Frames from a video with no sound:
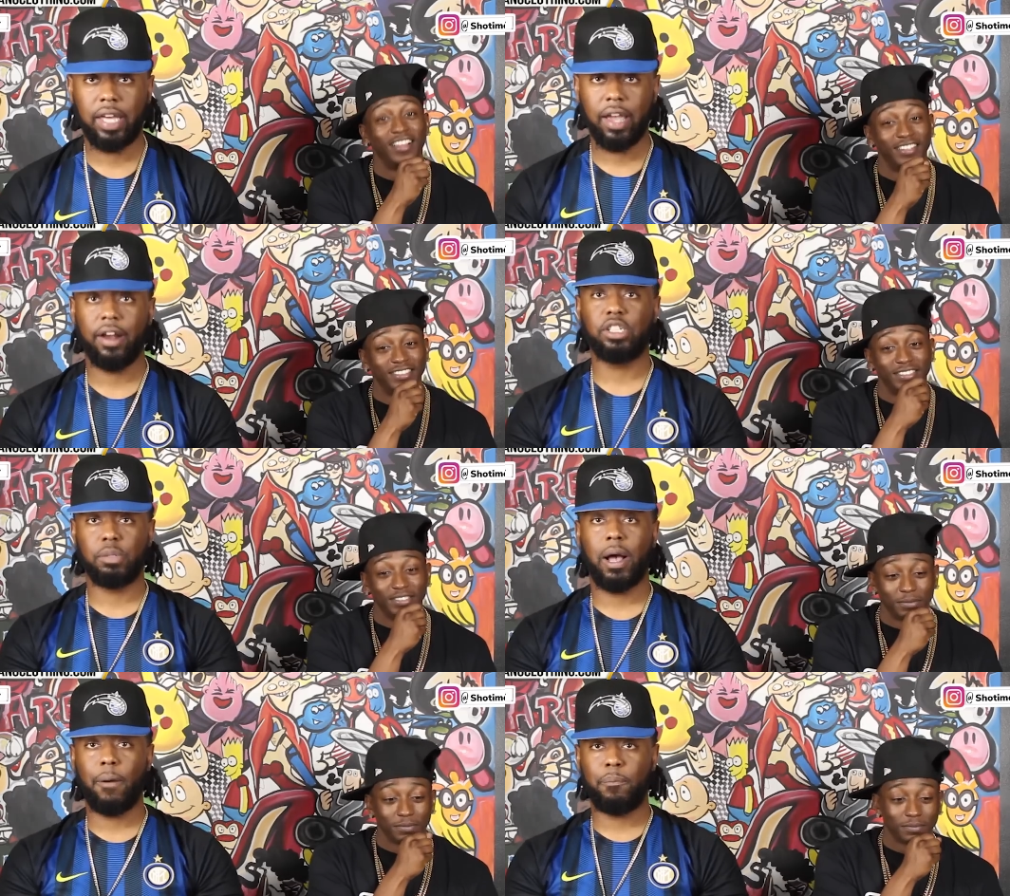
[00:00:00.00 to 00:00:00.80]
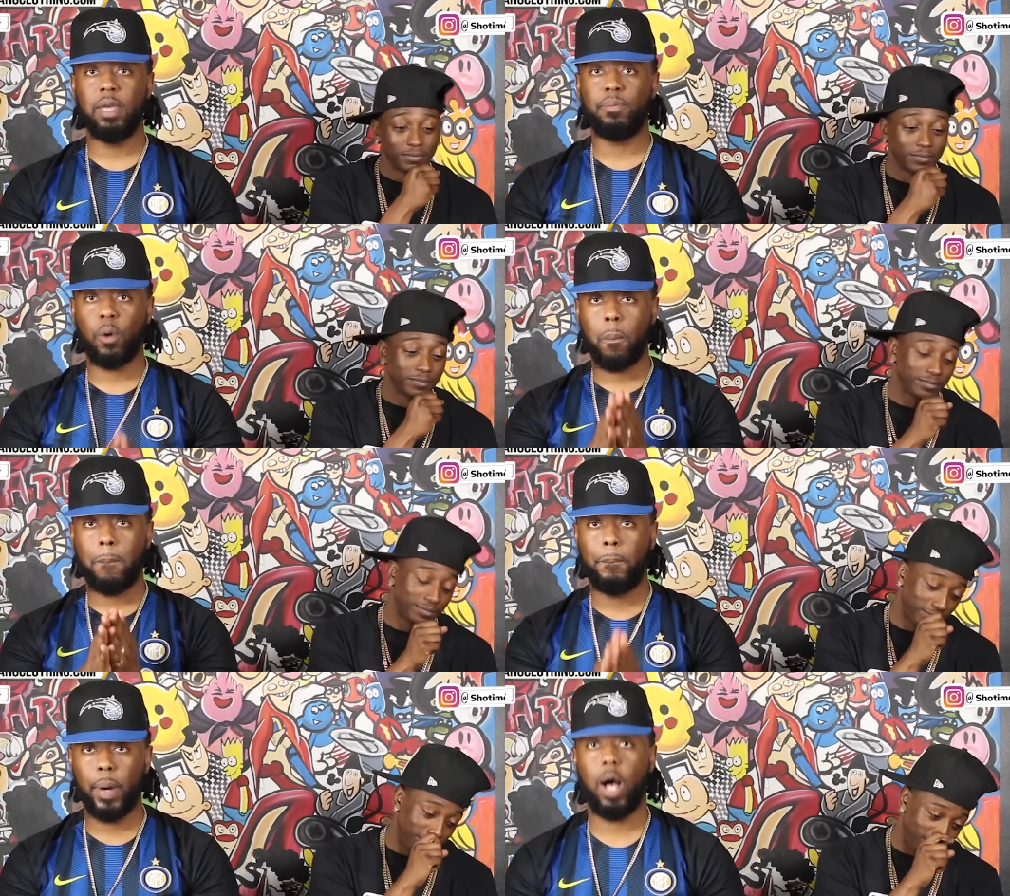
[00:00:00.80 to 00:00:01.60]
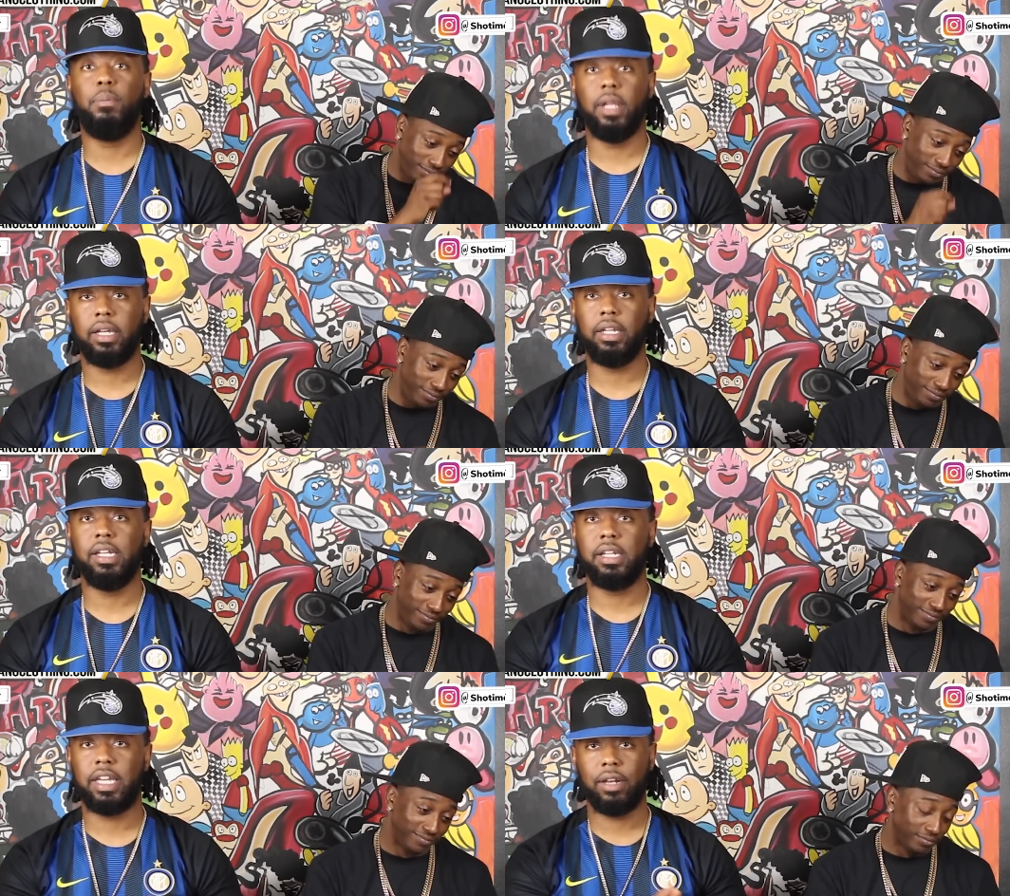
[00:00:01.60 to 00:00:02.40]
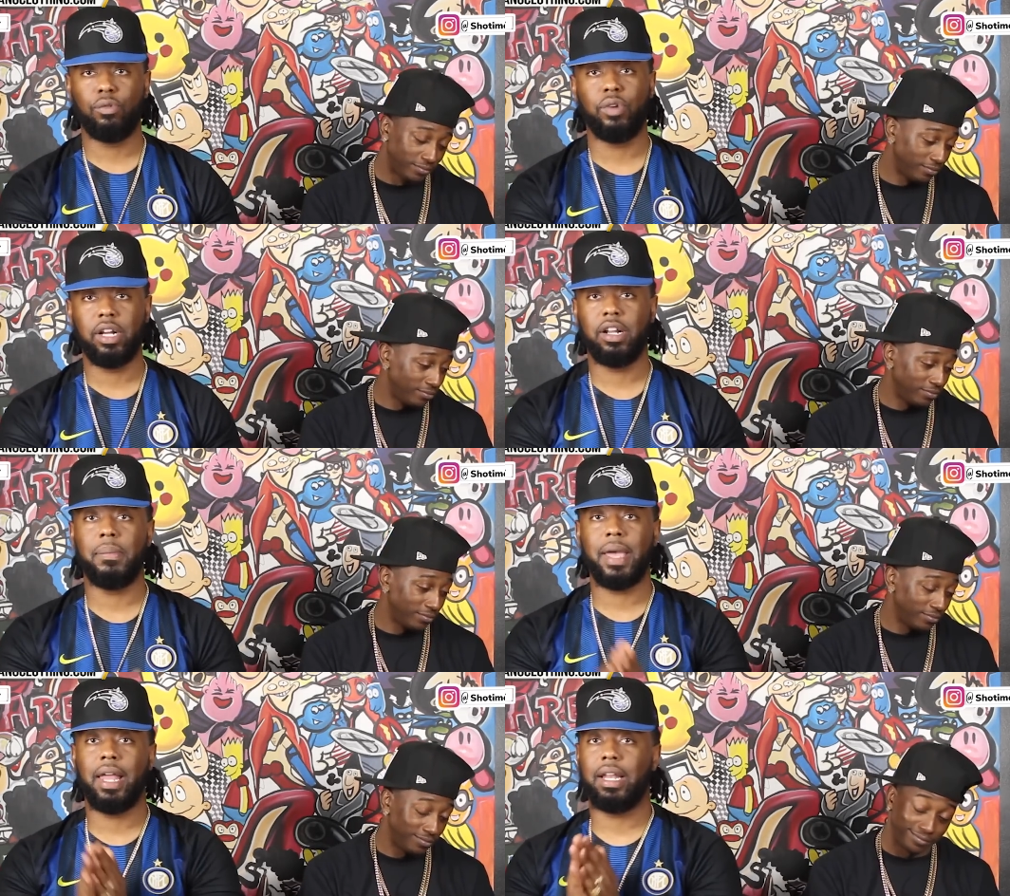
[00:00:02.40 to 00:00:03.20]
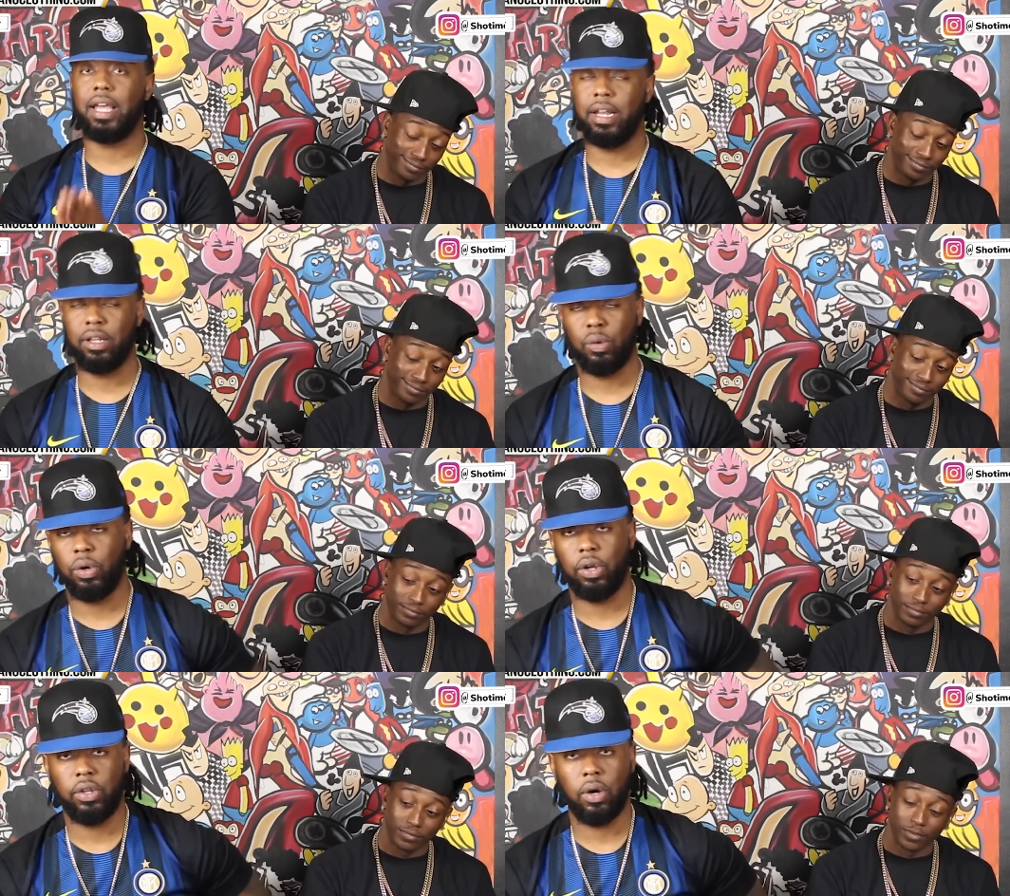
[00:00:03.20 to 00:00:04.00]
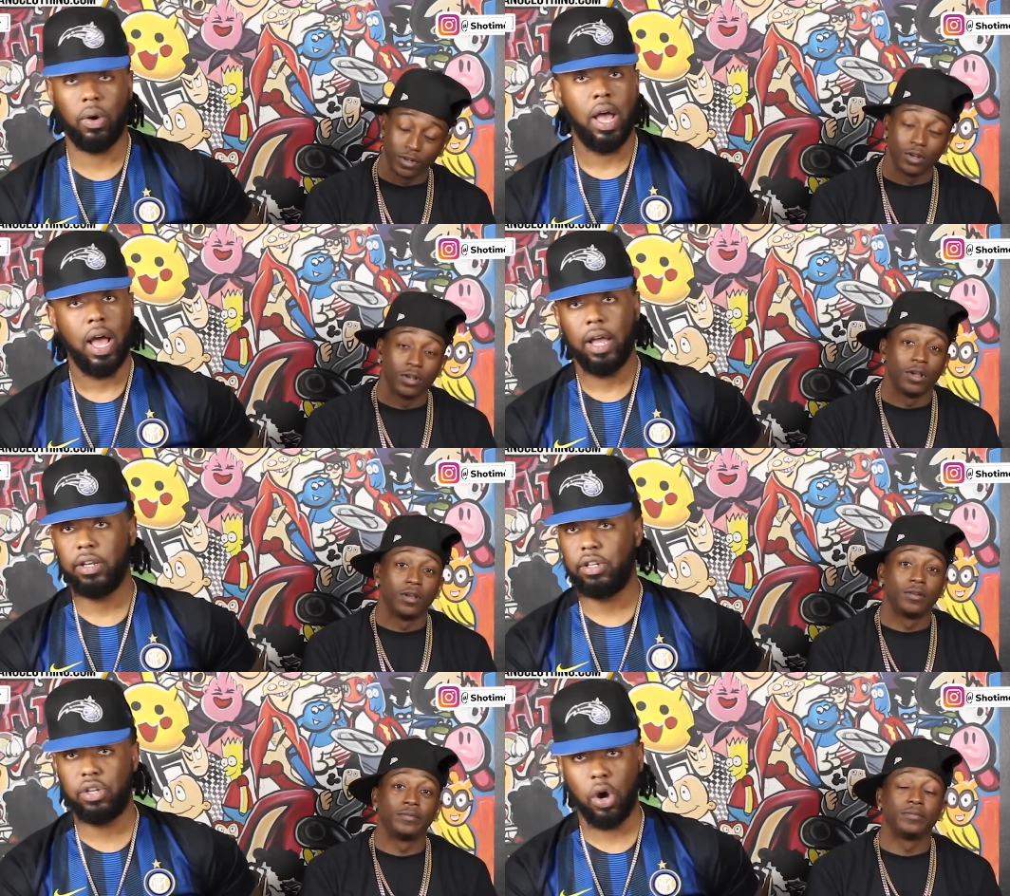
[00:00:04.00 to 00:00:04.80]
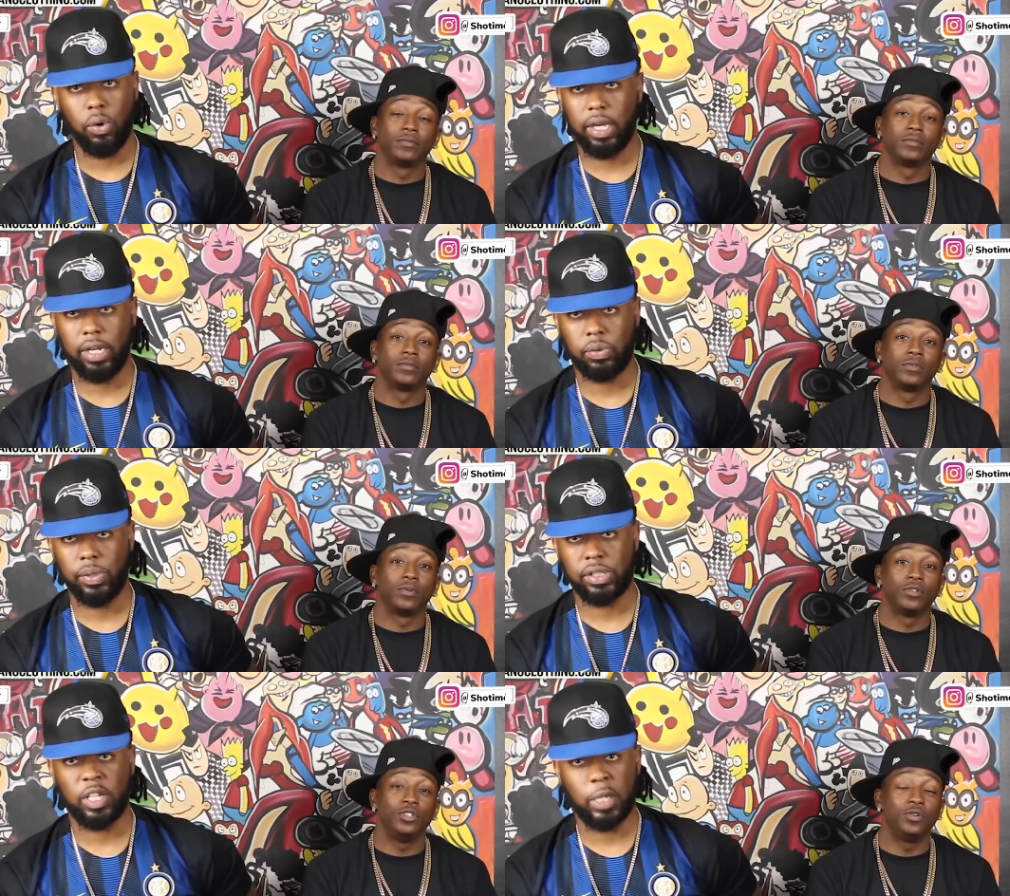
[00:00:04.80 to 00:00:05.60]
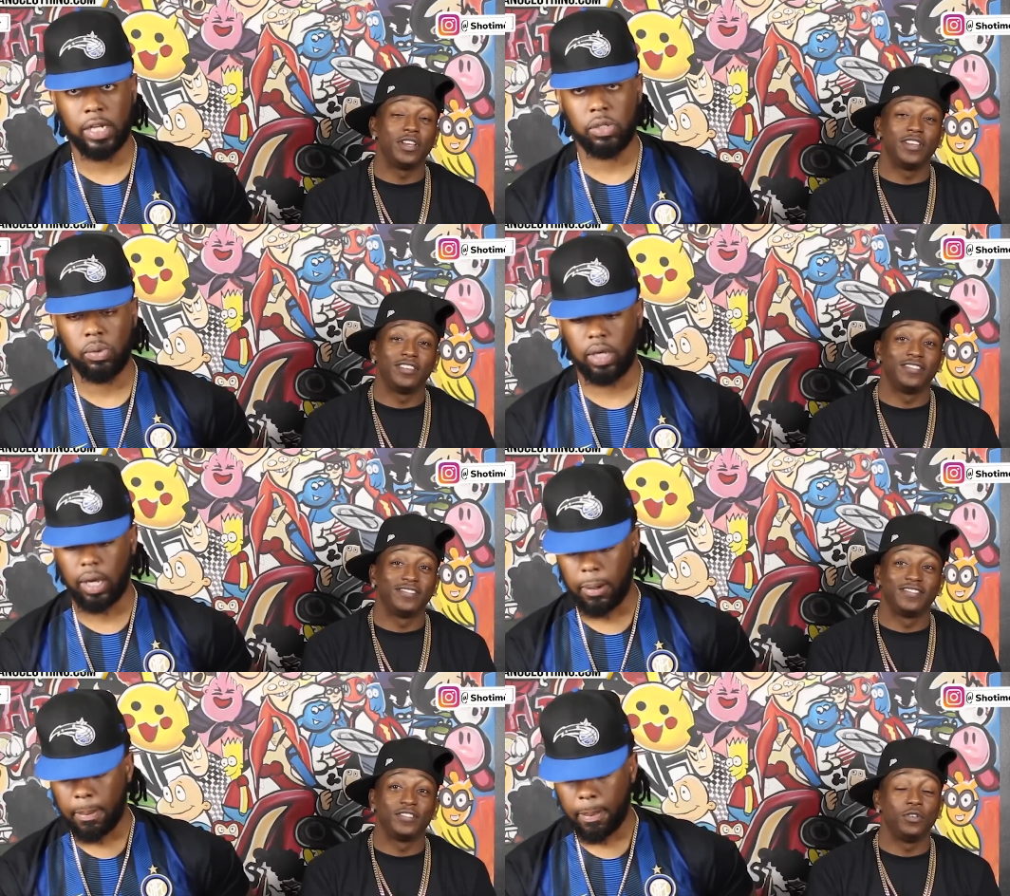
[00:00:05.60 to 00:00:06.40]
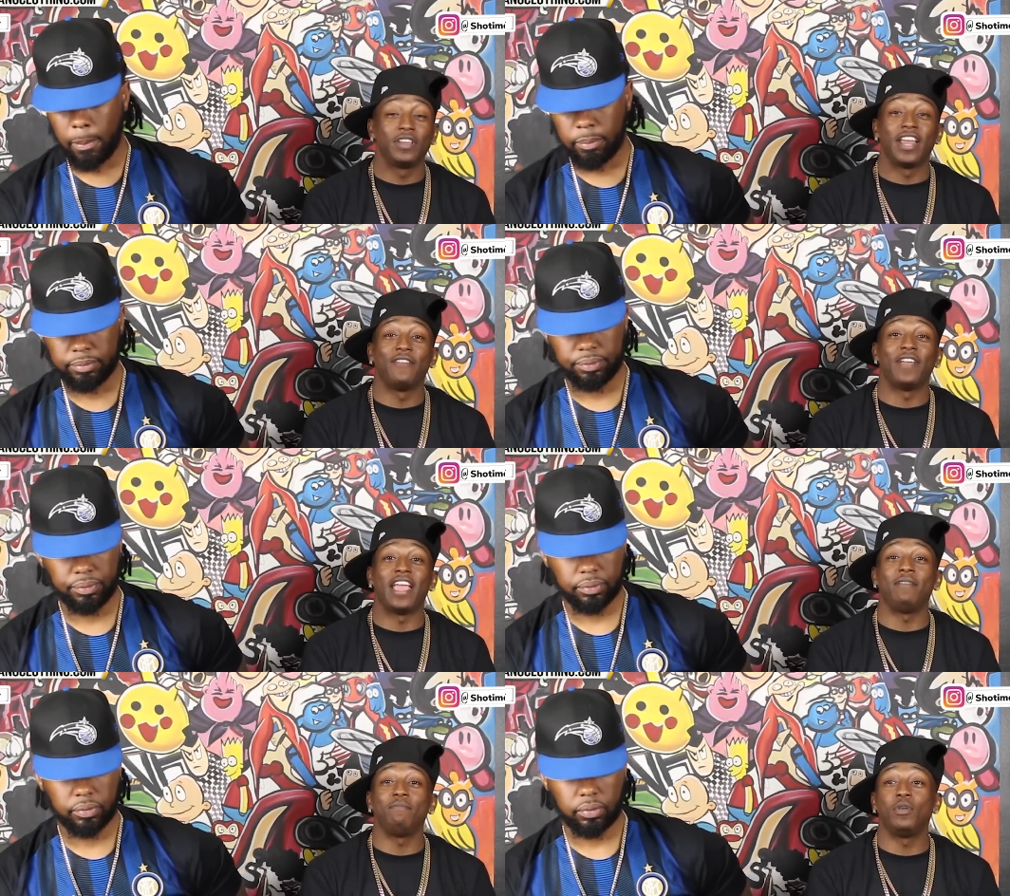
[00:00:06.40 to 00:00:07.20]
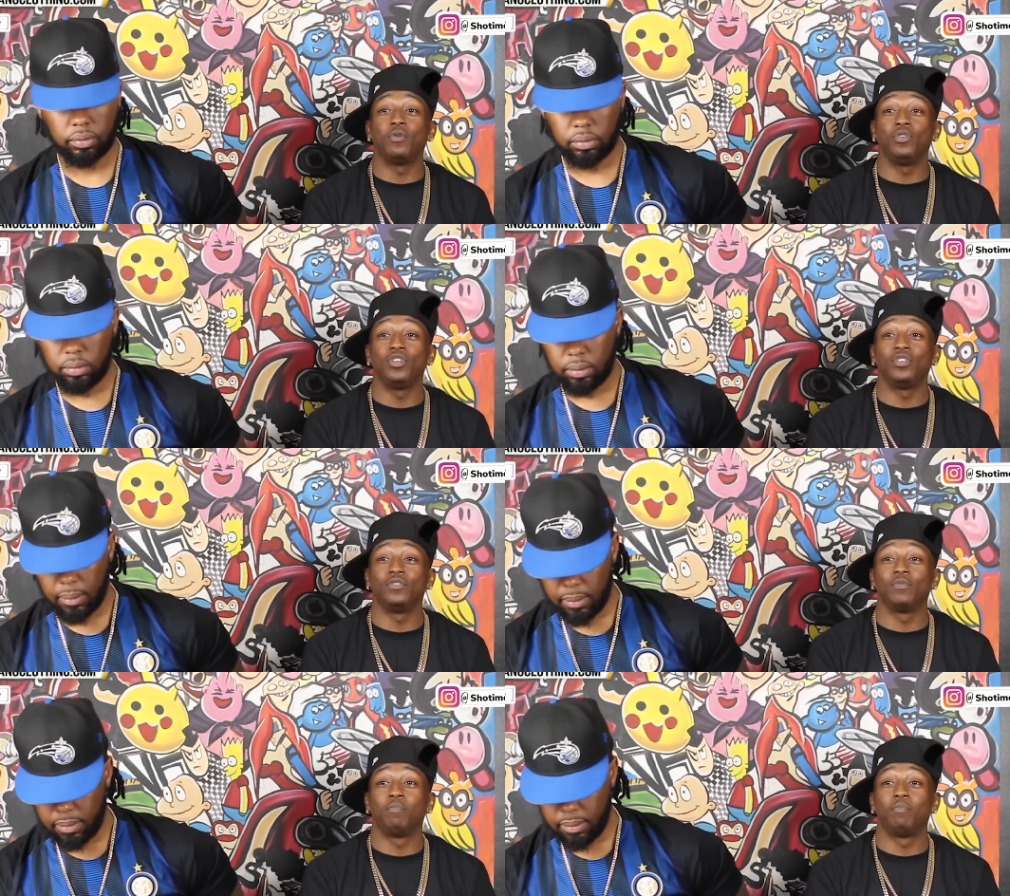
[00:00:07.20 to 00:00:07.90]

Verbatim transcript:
Speaker 1: cares about people publicly getting rid of them and letting the world know. Don't get it twisted. You they
Speaker 2: can, do care. You can have 8 million